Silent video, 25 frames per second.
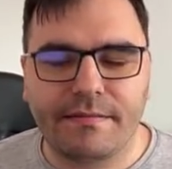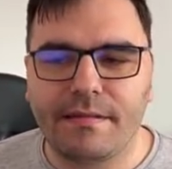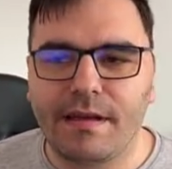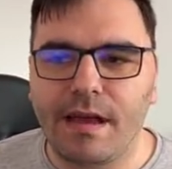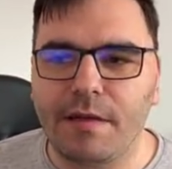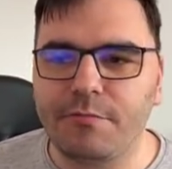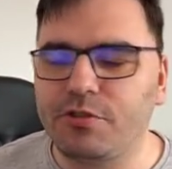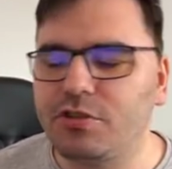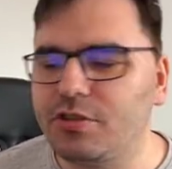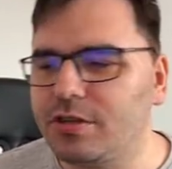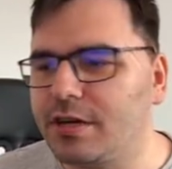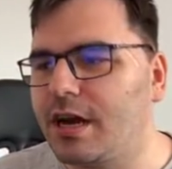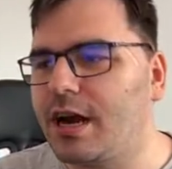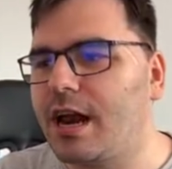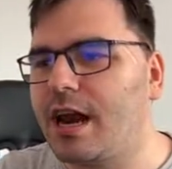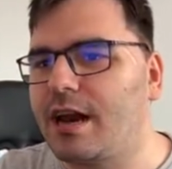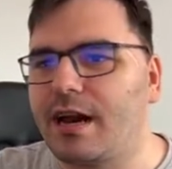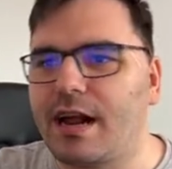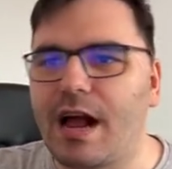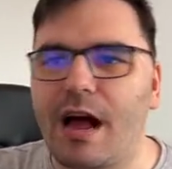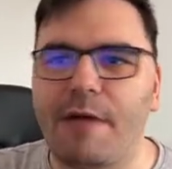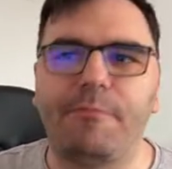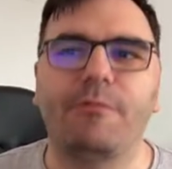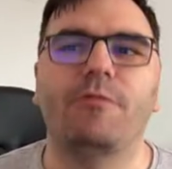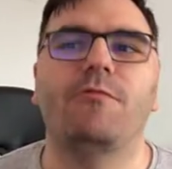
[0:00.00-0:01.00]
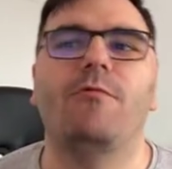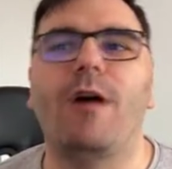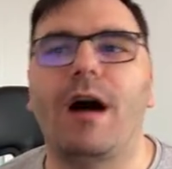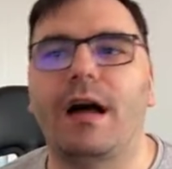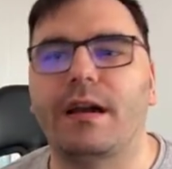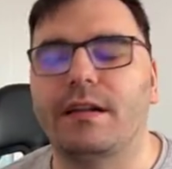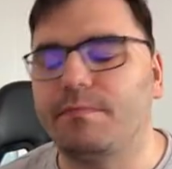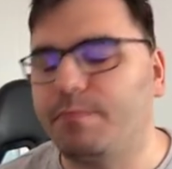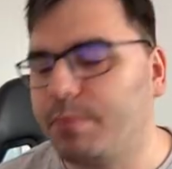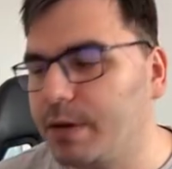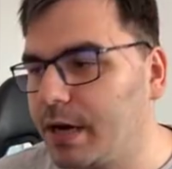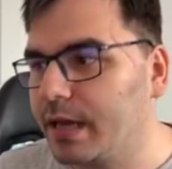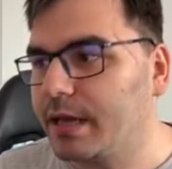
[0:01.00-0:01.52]
I'm sure they're not a who
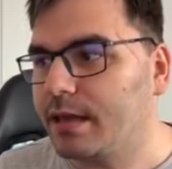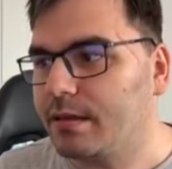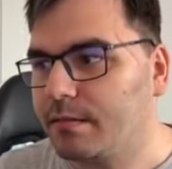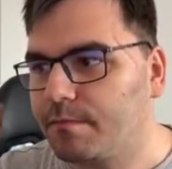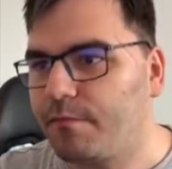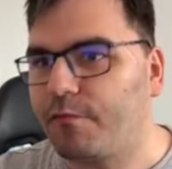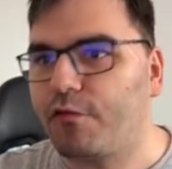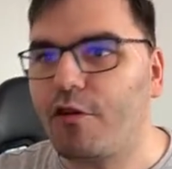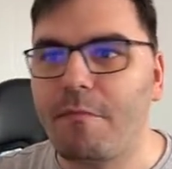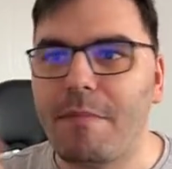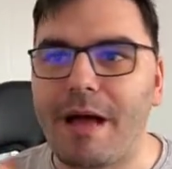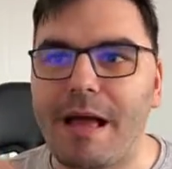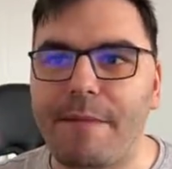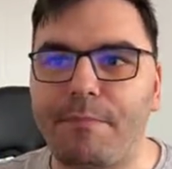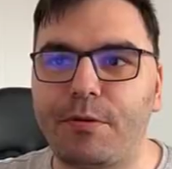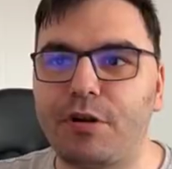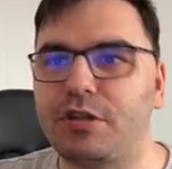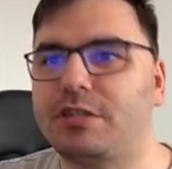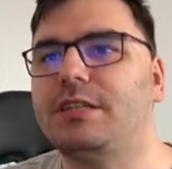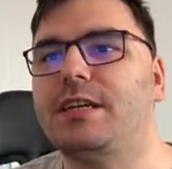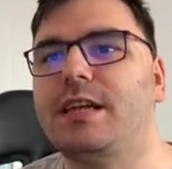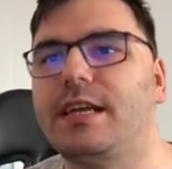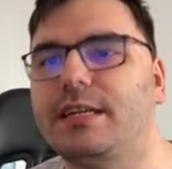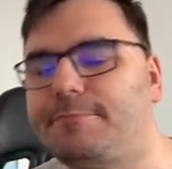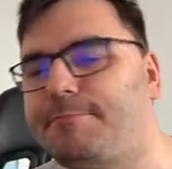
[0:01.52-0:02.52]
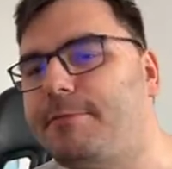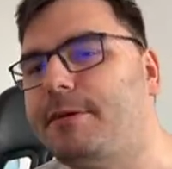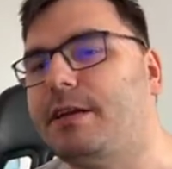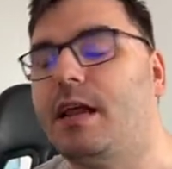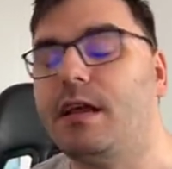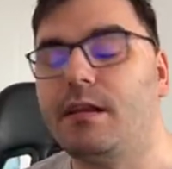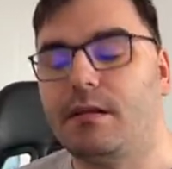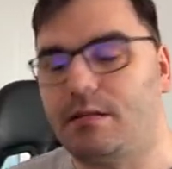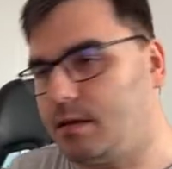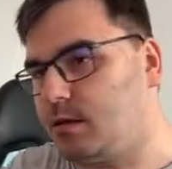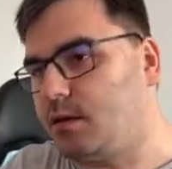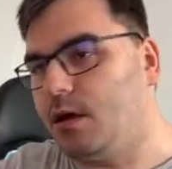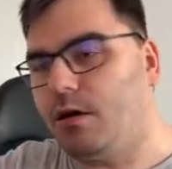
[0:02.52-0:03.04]
are, but like from my personal experience,
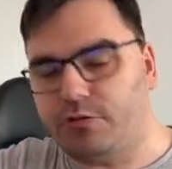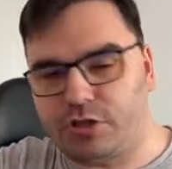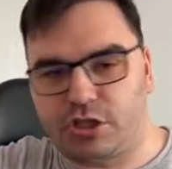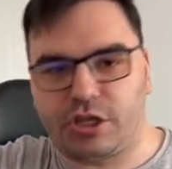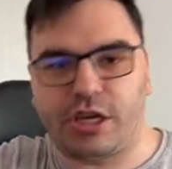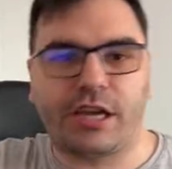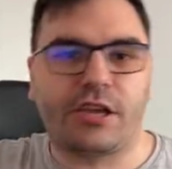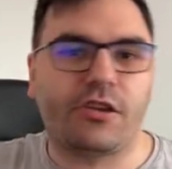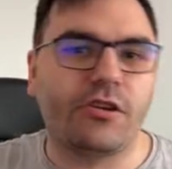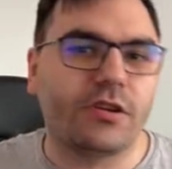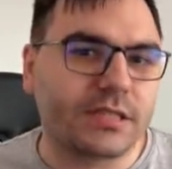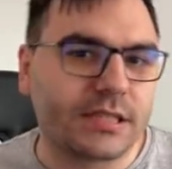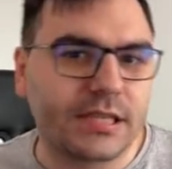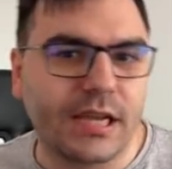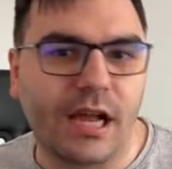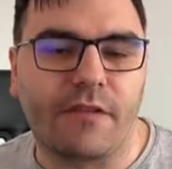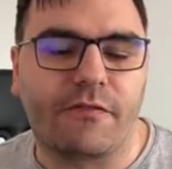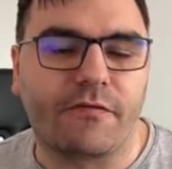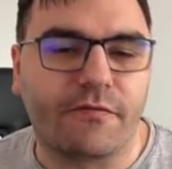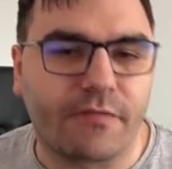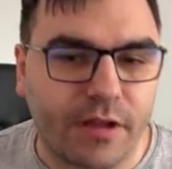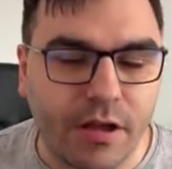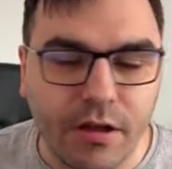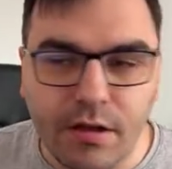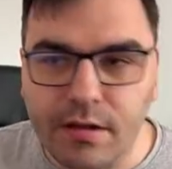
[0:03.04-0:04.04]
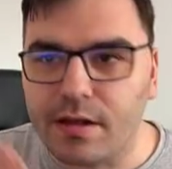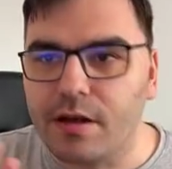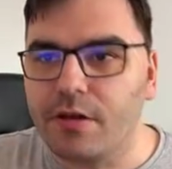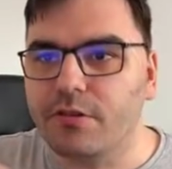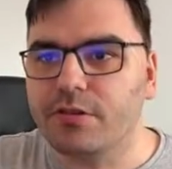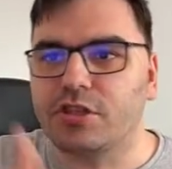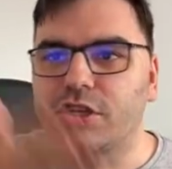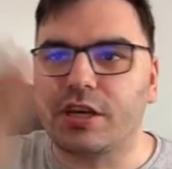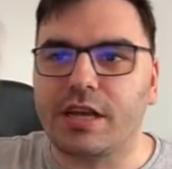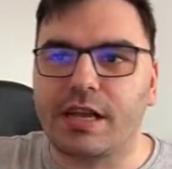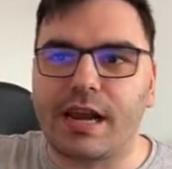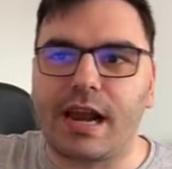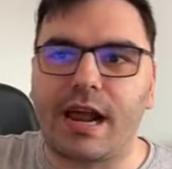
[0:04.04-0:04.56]
like go check yourself. Go go
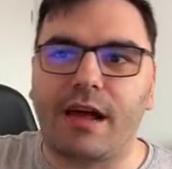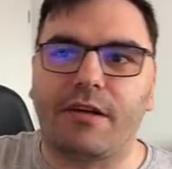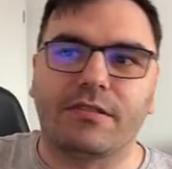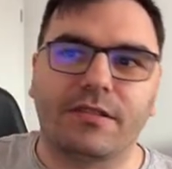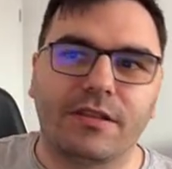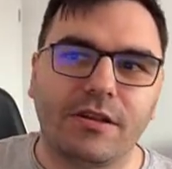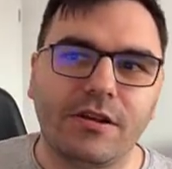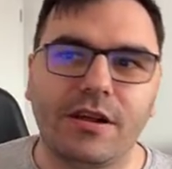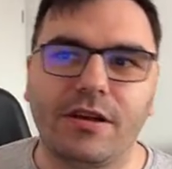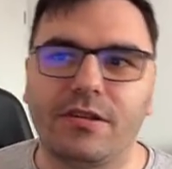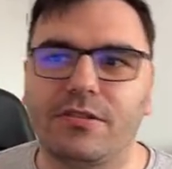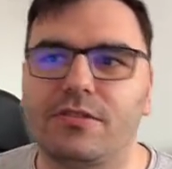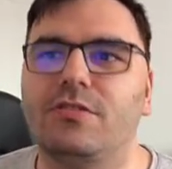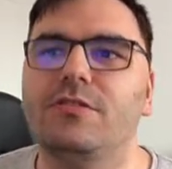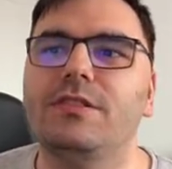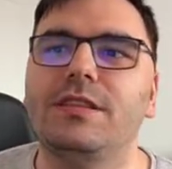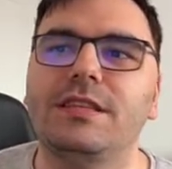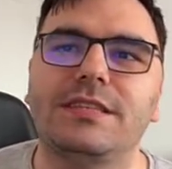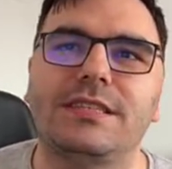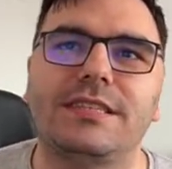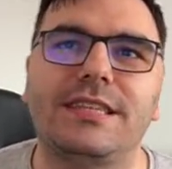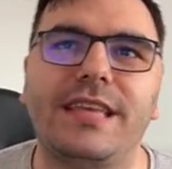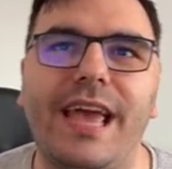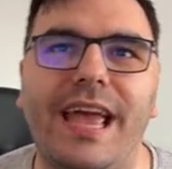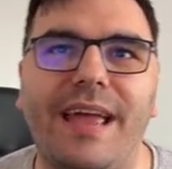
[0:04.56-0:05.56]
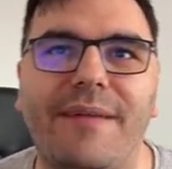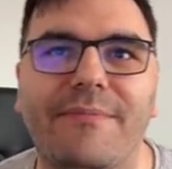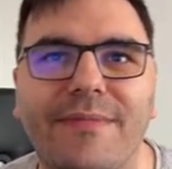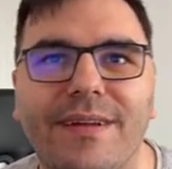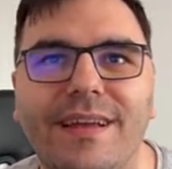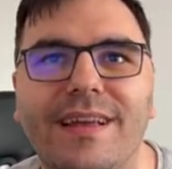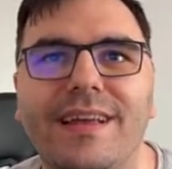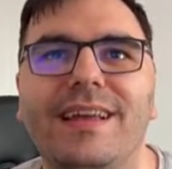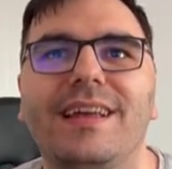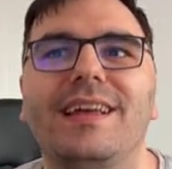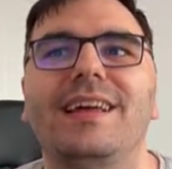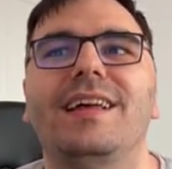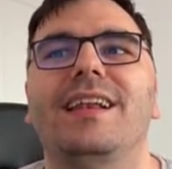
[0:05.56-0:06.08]
check it out. You know, do this game,
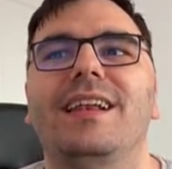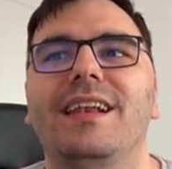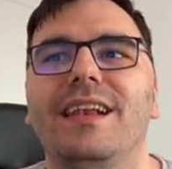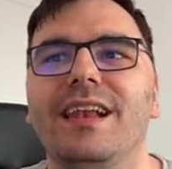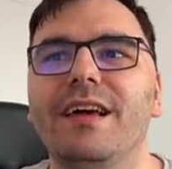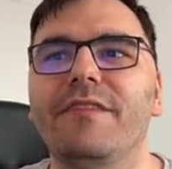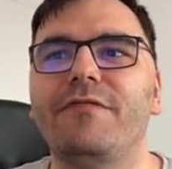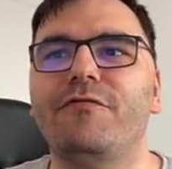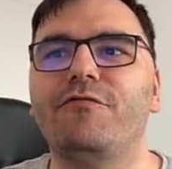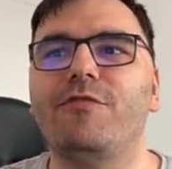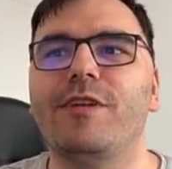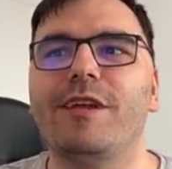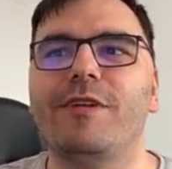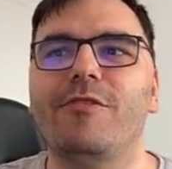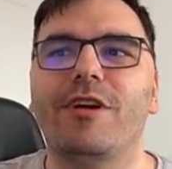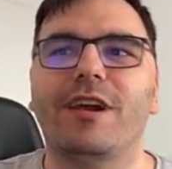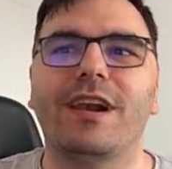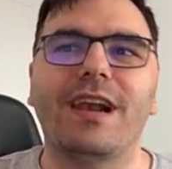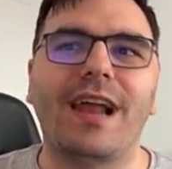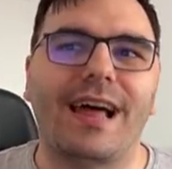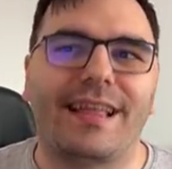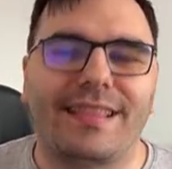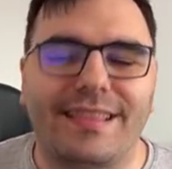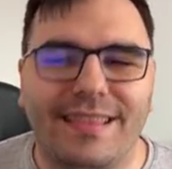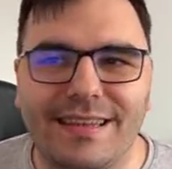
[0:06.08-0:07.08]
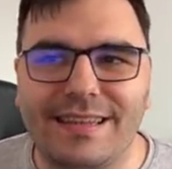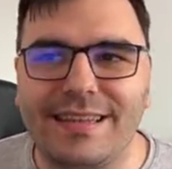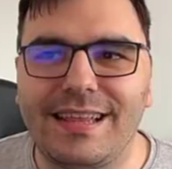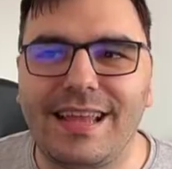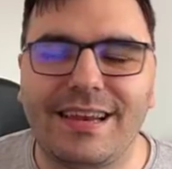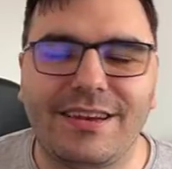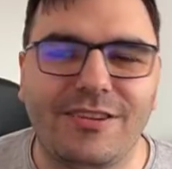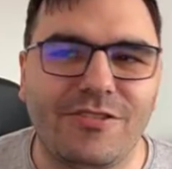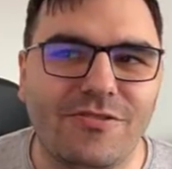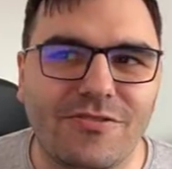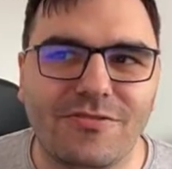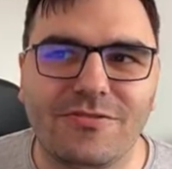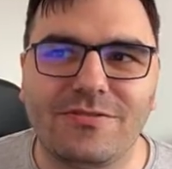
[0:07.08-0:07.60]
left wing or not,
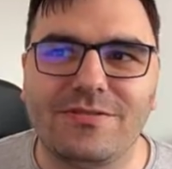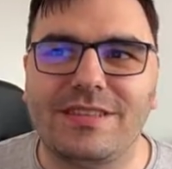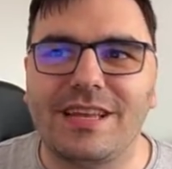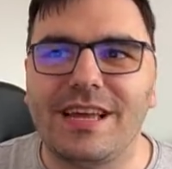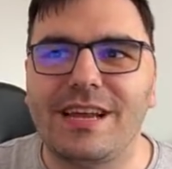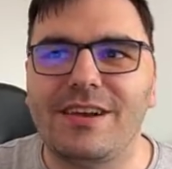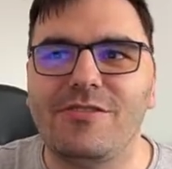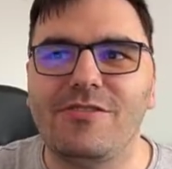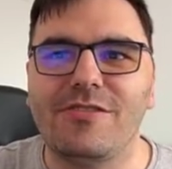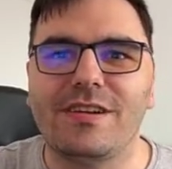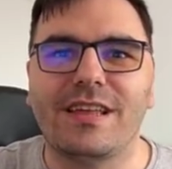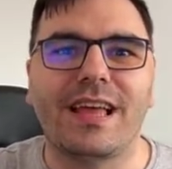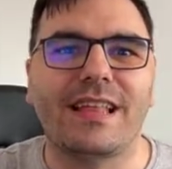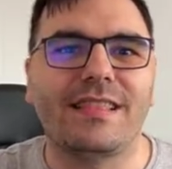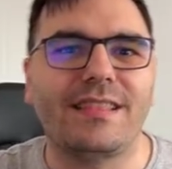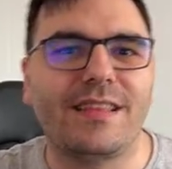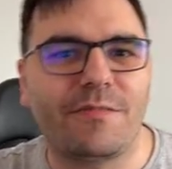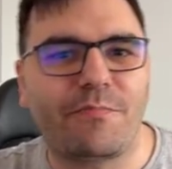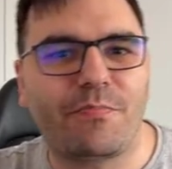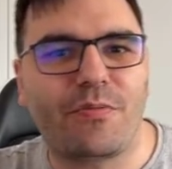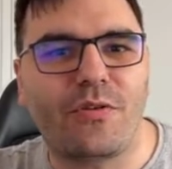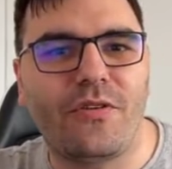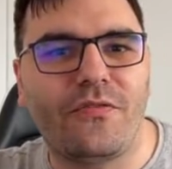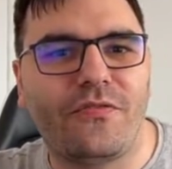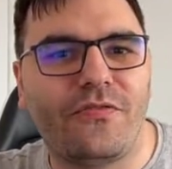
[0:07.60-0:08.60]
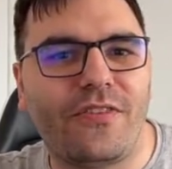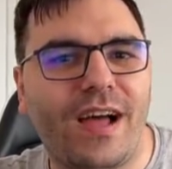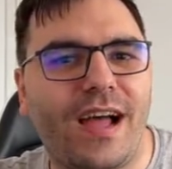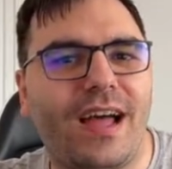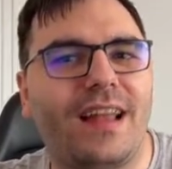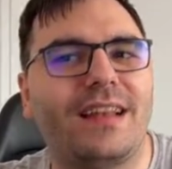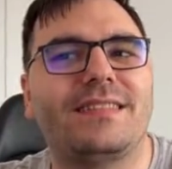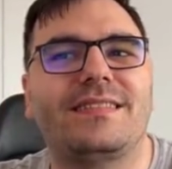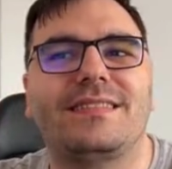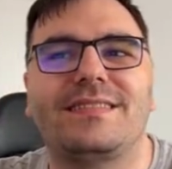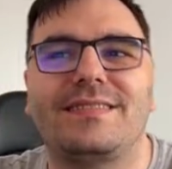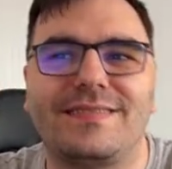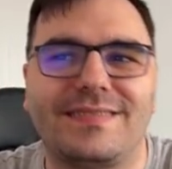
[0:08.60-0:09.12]
and you then look at their
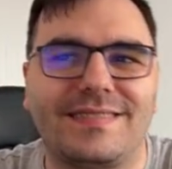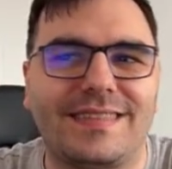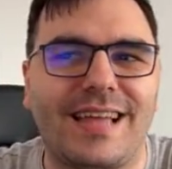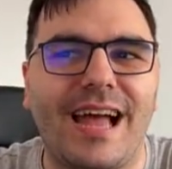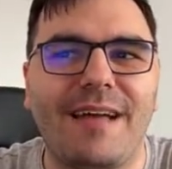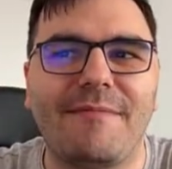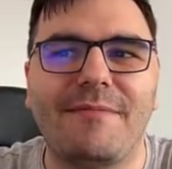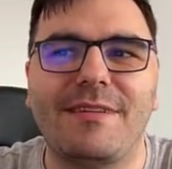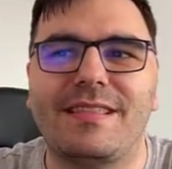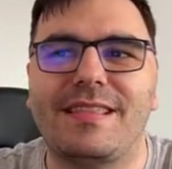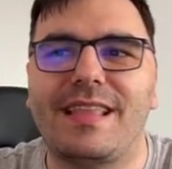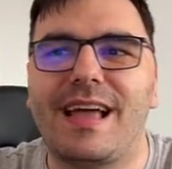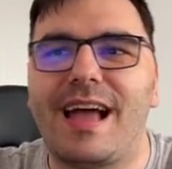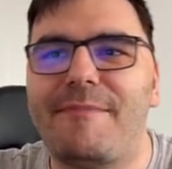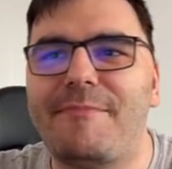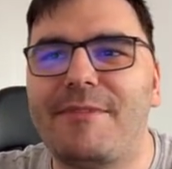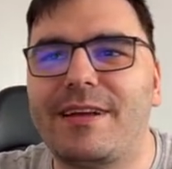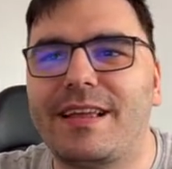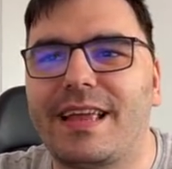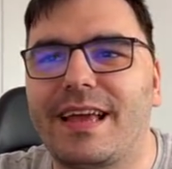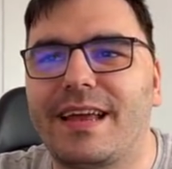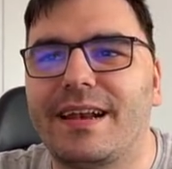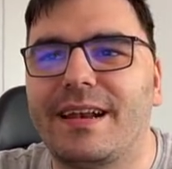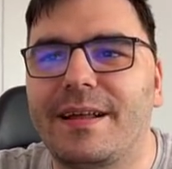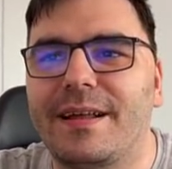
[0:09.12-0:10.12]
profile time and time again.